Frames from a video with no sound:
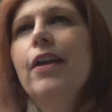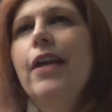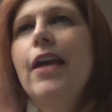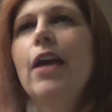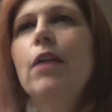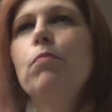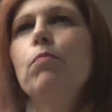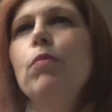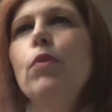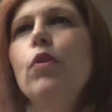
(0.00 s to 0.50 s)

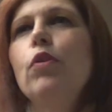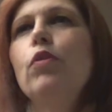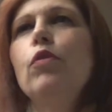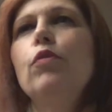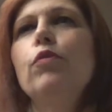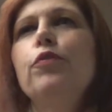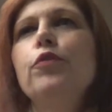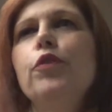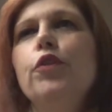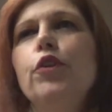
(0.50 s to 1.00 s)
can
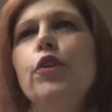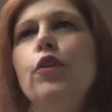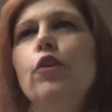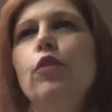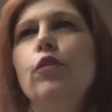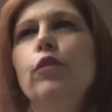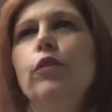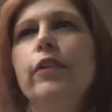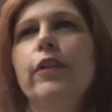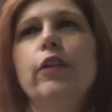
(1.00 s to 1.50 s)
move
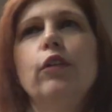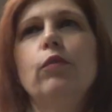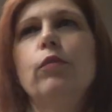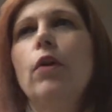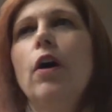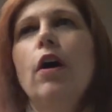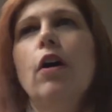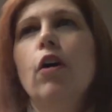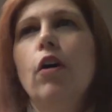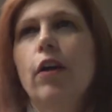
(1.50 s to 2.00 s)
to Little
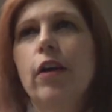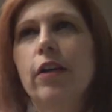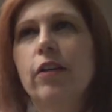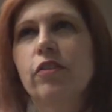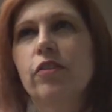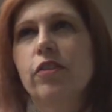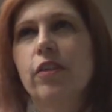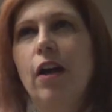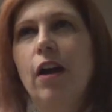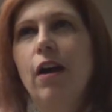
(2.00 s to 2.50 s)
Rock,
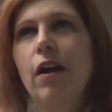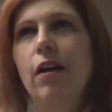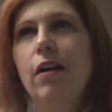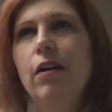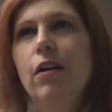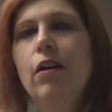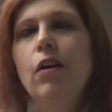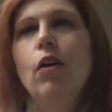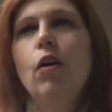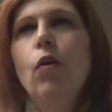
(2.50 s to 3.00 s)
Arkansas,
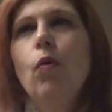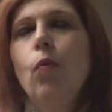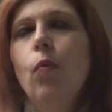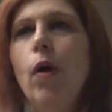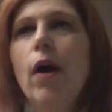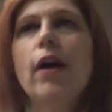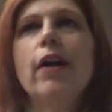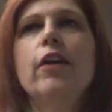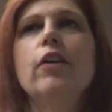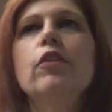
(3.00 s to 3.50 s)

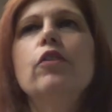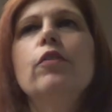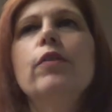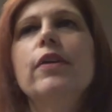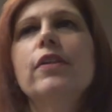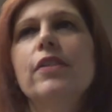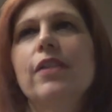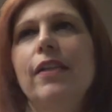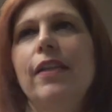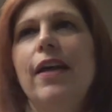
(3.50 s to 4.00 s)
walk into
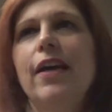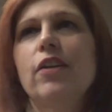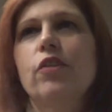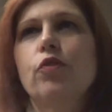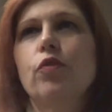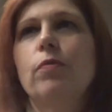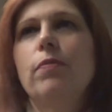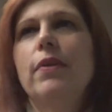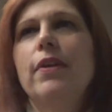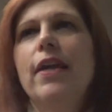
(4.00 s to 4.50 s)
his
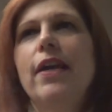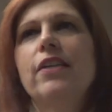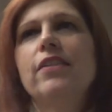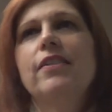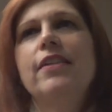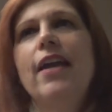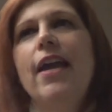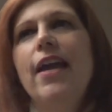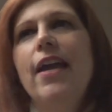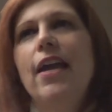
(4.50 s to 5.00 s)
classroom the next
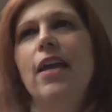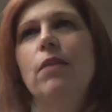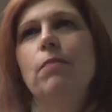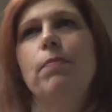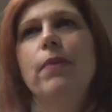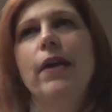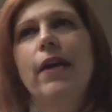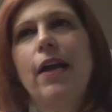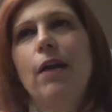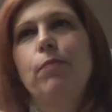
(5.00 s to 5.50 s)
day
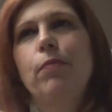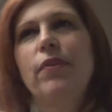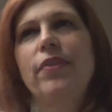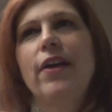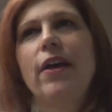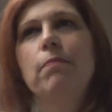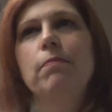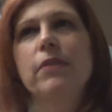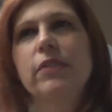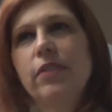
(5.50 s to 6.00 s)
and pick up
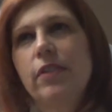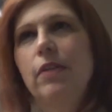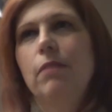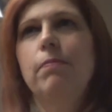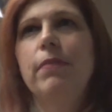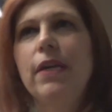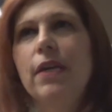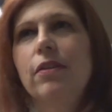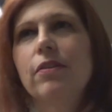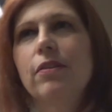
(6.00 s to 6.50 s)
without missing a
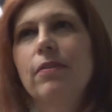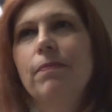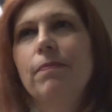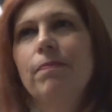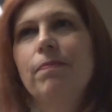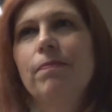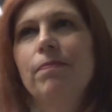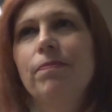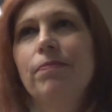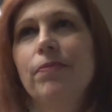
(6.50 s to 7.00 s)
beat.
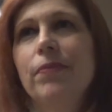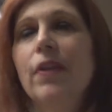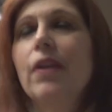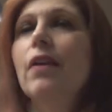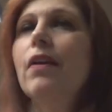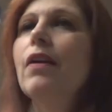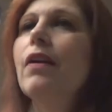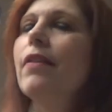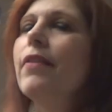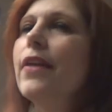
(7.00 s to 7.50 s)

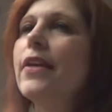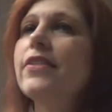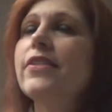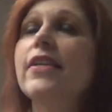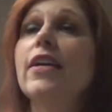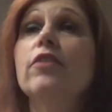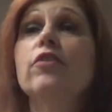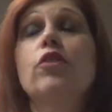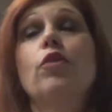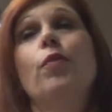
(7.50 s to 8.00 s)
That
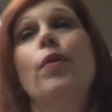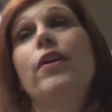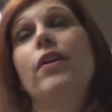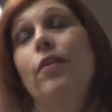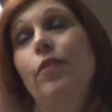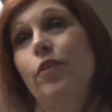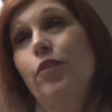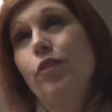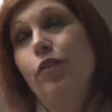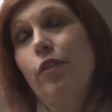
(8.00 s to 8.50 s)
sounds great
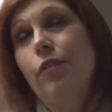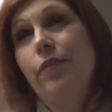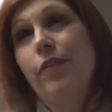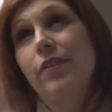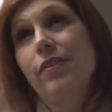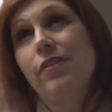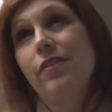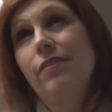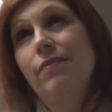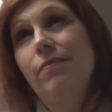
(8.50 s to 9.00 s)
on the
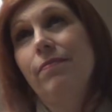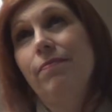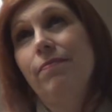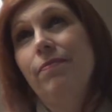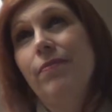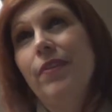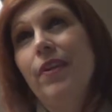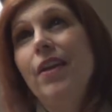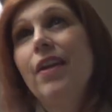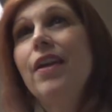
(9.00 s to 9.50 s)
surface.
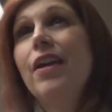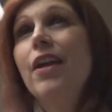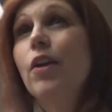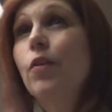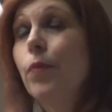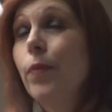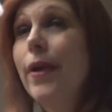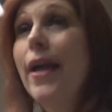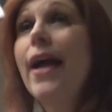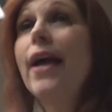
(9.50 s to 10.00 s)

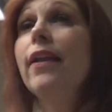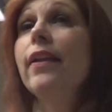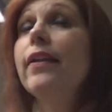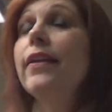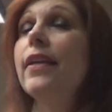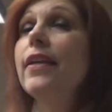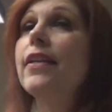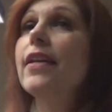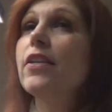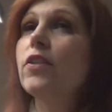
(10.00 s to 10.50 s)
In
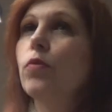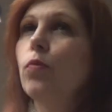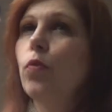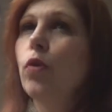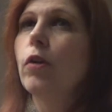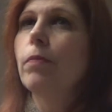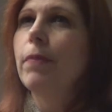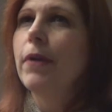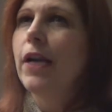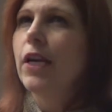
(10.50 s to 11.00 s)
reality, it doesn't
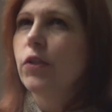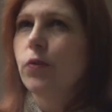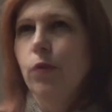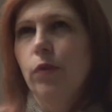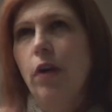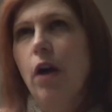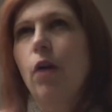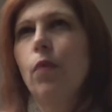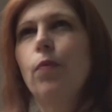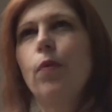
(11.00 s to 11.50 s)
work because
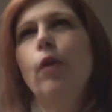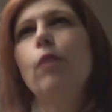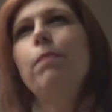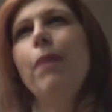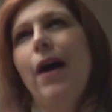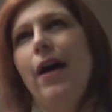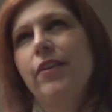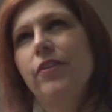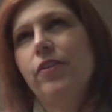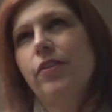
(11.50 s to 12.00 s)
we're not
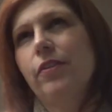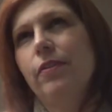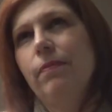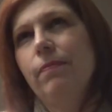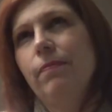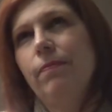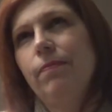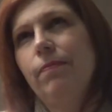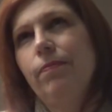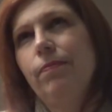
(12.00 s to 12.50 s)
robots.
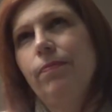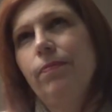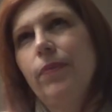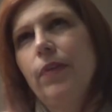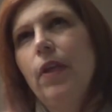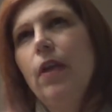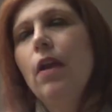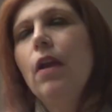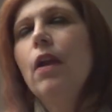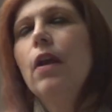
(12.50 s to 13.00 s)

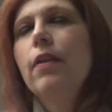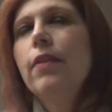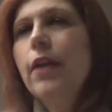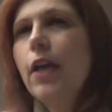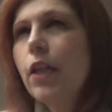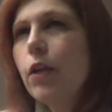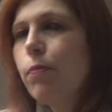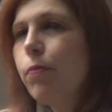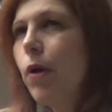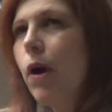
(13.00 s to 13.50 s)
The
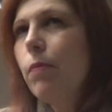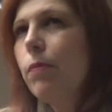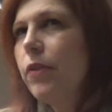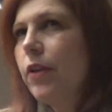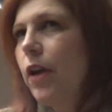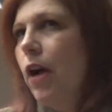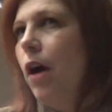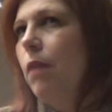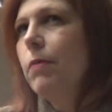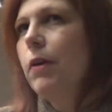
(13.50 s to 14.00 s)
other problem
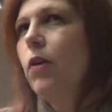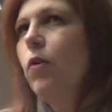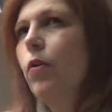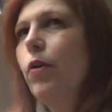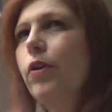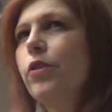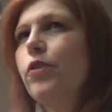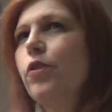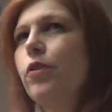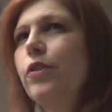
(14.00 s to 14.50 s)
with Common
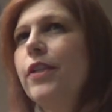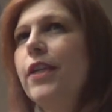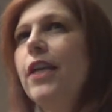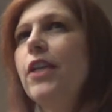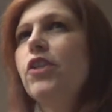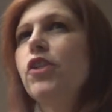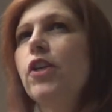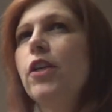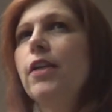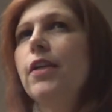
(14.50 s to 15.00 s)
Core is they're
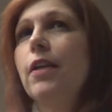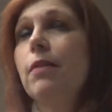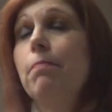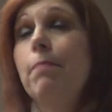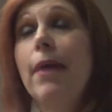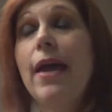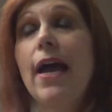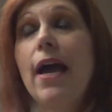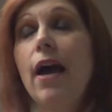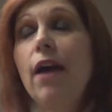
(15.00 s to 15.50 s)
teaching in
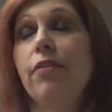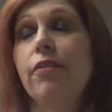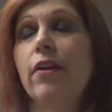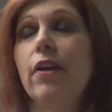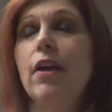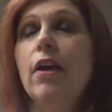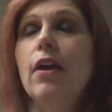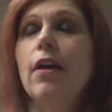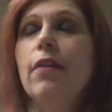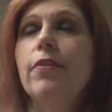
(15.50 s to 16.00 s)
math
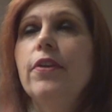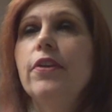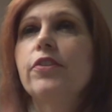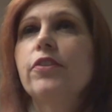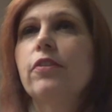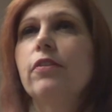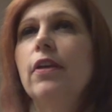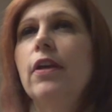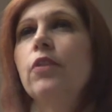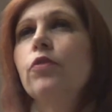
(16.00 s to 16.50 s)

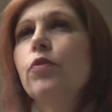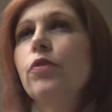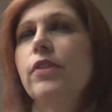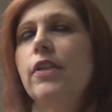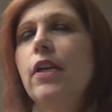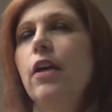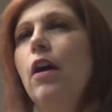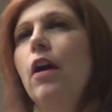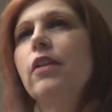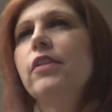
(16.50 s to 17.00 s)
this
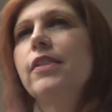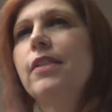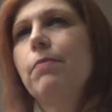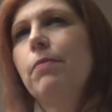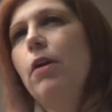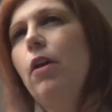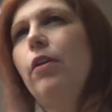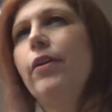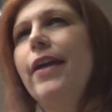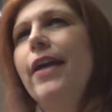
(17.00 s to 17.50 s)
interesting
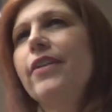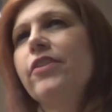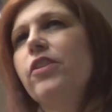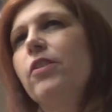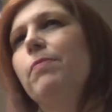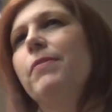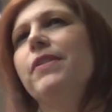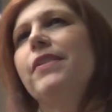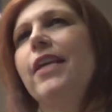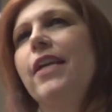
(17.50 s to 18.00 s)
concept called
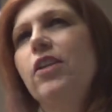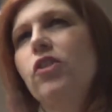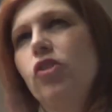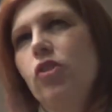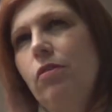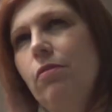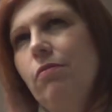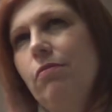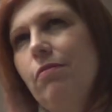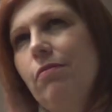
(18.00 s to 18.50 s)

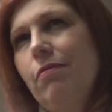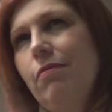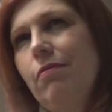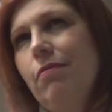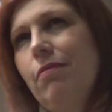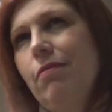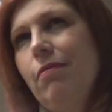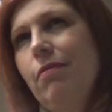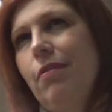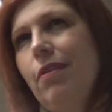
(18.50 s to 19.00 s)
estimization.
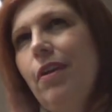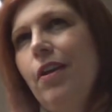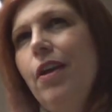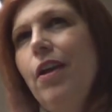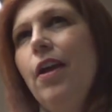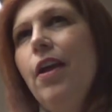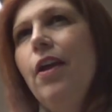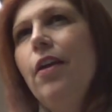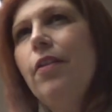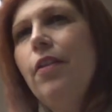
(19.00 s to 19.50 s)

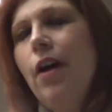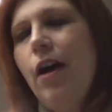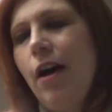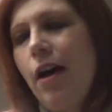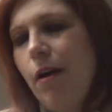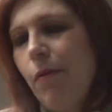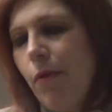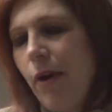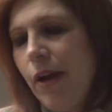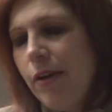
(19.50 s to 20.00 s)

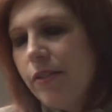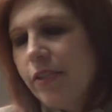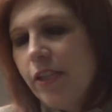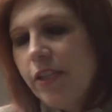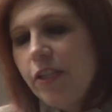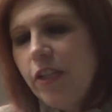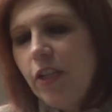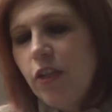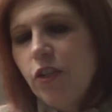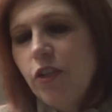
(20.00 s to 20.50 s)
Uh, I was
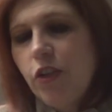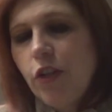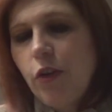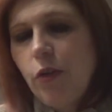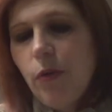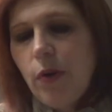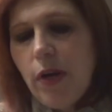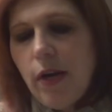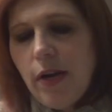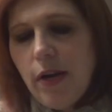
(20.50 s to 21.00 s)
listening
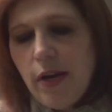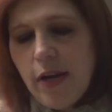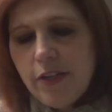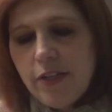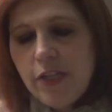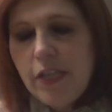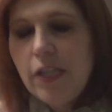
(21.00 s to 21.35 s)
to a, uh,